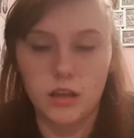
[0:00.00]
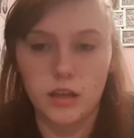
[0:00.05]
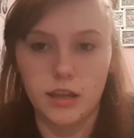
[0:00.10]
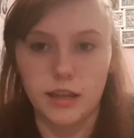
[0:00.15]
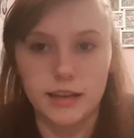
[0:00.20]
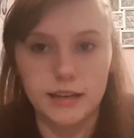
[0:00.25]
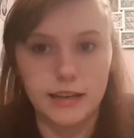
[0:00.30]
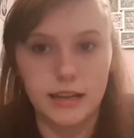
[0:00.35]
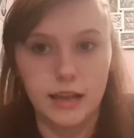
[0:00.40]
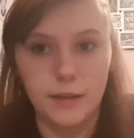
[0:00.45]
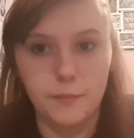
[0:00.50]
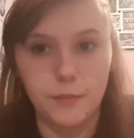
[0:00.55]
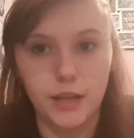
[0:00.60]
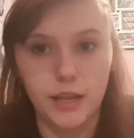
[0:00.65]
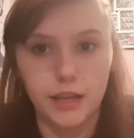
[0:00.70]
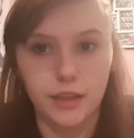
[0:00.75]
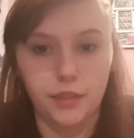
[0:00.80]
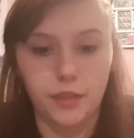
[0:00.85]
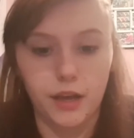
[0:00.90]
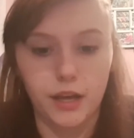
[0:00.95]
and I'm
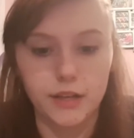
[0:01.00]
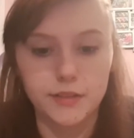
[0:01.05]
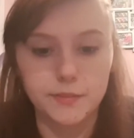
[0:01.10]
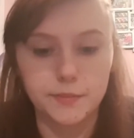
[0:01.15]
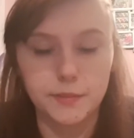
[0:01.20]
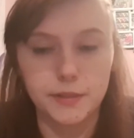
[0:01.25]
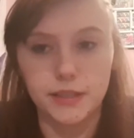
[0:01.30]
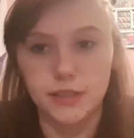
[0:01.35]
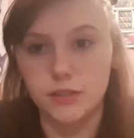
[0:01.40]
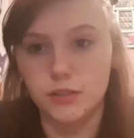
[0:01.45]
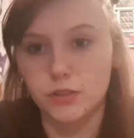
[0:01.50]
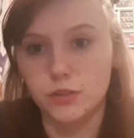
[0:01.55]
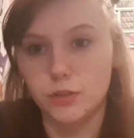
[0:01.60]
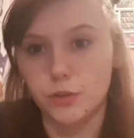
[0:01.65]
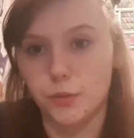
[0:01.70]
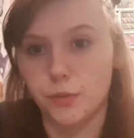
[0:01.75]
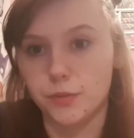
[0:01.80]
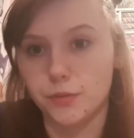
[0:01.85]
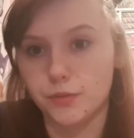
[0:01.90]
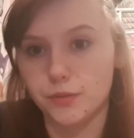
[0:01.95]
like that, please
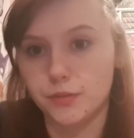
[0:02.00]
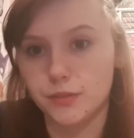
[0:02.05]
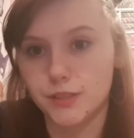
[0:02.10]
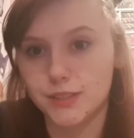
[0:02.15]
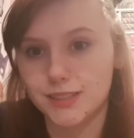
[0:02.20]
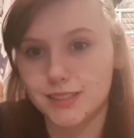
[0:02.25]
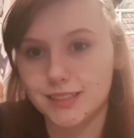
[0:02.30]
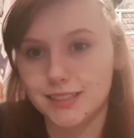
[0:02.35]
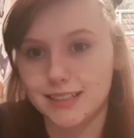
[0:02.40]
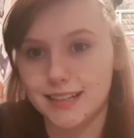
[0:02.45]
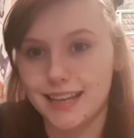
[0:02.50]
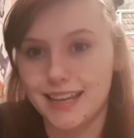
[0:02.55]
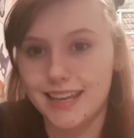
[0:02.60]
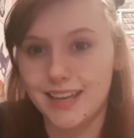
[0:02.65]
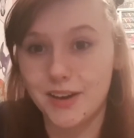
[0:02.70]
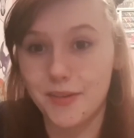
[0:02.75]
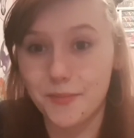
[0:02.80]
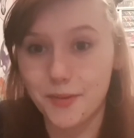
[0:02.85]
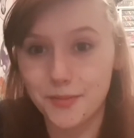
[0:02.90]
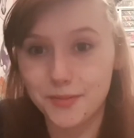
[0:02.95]
don't
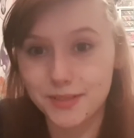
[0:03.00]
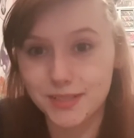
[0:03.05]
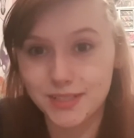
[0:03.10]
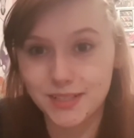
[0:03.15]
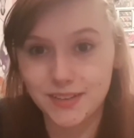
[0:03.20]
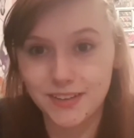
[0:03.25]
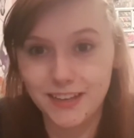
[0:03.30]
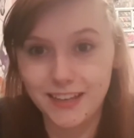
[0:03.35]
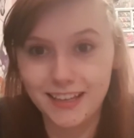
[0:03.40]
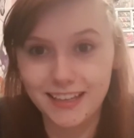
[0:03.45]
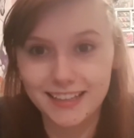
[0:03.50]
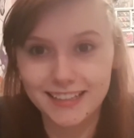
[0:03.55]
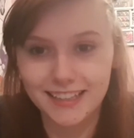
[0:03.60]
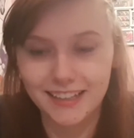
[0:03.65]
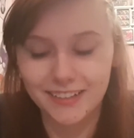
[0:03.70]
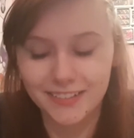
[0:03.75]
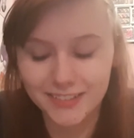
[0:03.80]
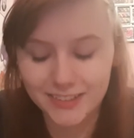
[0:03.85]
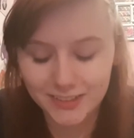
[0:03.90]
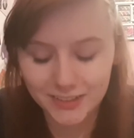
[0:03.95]
come up to me. It
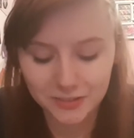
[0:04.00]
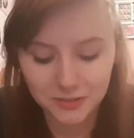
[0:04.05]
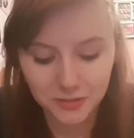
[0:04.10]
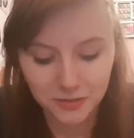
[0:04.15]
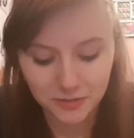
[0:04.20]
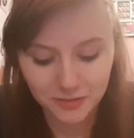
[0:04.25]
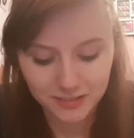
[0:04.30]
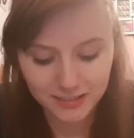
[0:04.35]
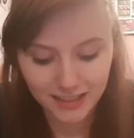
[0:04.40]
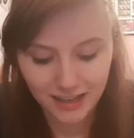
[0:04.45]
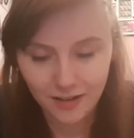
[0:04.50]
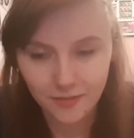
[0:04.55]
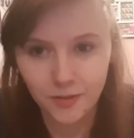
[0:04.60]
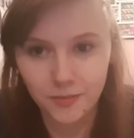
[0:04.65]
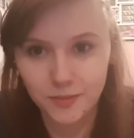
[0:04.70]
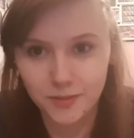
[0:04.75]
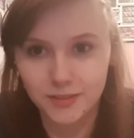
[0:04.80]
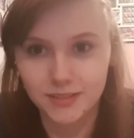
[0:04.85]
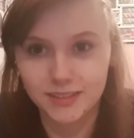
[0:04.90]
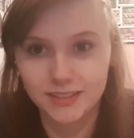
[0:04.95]
sounds so
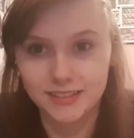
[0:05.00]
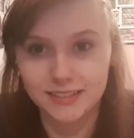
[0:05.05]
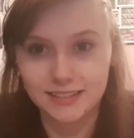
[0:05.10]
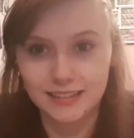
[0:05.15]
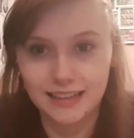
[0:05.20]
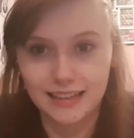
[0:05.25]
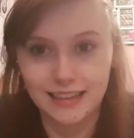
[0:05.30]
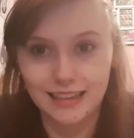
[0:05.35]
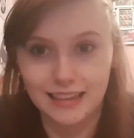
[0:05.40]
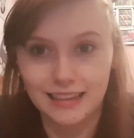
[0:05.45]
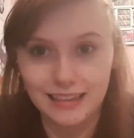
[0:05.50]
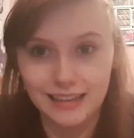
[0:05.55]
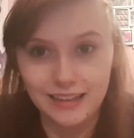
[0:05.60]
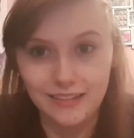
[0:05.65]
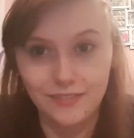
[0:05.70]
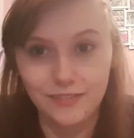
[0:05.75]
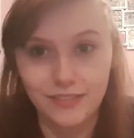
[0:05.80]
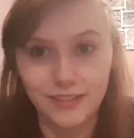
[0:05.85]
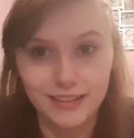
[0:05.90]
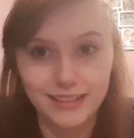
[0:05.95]
terrible, but just
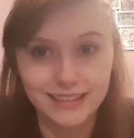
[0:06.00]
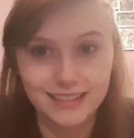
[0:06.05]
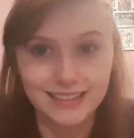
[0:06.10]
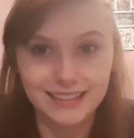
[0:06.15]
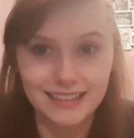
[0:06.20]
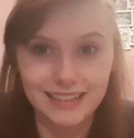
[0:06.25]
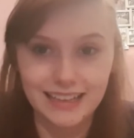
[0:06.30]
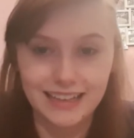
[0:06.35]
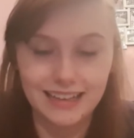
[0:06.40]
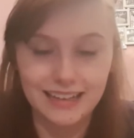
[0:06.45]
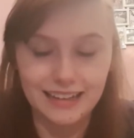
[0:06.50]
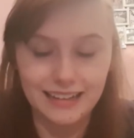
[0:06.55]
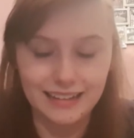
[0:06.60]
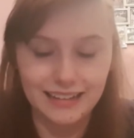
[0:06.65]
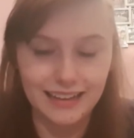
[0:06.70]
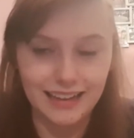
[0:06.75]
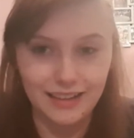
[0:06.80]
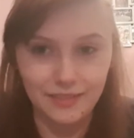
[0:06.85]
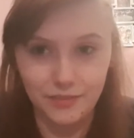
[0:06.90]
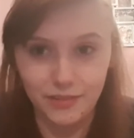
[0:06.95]
leave this
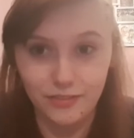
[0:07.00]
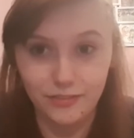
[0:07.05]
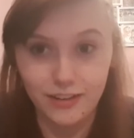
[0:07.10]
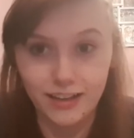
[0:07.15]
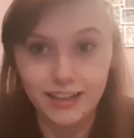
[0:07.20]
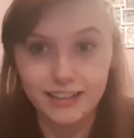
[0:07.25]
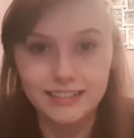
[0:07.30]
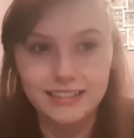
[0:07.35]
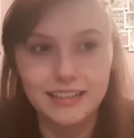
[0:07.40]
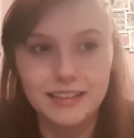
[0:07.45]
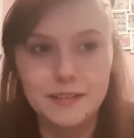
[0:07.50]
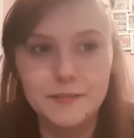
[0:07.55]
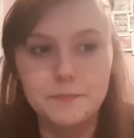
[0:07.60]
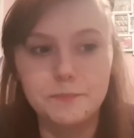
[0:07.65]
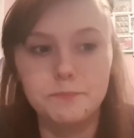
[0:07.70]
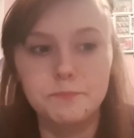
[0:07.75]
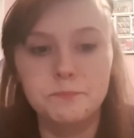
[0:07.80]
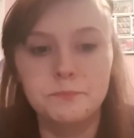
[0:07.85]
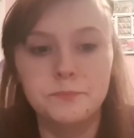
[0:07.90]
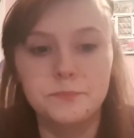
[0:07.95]
and I'll be fine.
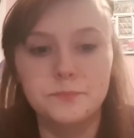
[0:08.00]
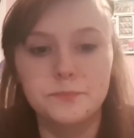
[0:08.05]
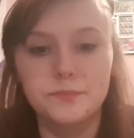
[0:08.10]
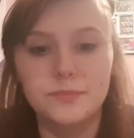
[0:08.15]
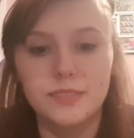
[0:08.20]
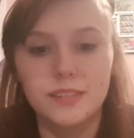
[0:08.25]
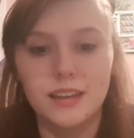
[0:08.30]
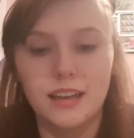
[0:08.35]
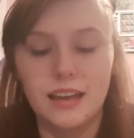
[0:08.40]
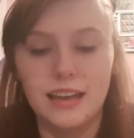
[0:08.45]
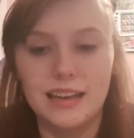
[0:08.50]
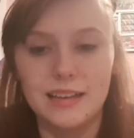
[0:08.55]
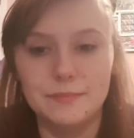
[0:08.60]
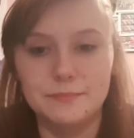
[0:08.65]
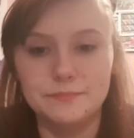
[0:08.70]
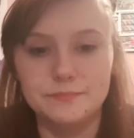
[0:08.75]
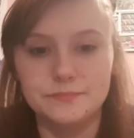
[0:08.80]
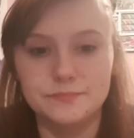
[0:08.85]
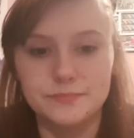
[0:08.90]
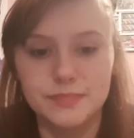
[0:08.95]

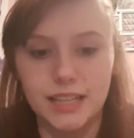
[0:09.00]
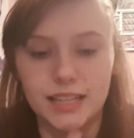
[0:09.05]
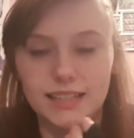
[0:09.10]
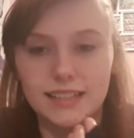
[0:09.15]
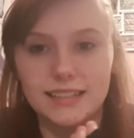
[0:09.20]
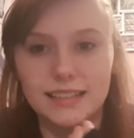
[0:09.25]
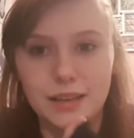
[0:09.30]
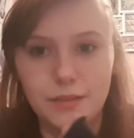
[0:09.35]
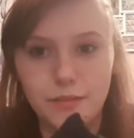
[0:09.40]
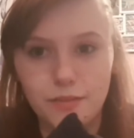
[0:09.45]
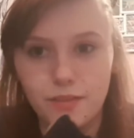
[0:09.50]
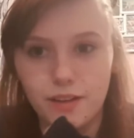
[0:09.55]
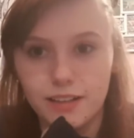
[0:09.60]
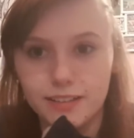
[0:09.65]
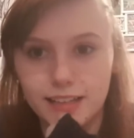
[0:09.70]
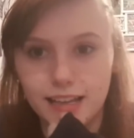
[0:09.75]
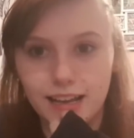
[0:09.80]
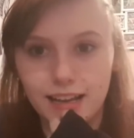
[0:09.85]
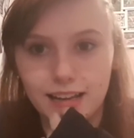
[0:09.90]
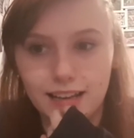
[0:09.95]
It's the same with
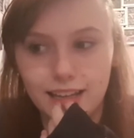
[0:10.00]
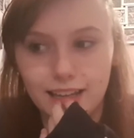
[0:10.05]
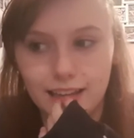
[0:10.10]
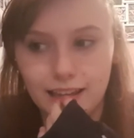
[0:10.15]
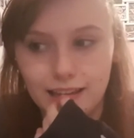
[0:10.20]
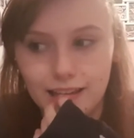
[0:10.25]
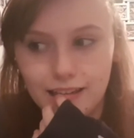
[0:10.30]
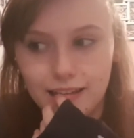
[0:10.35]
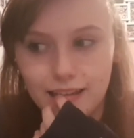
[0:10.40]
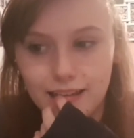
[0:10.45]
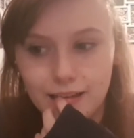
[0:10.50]
anxiety.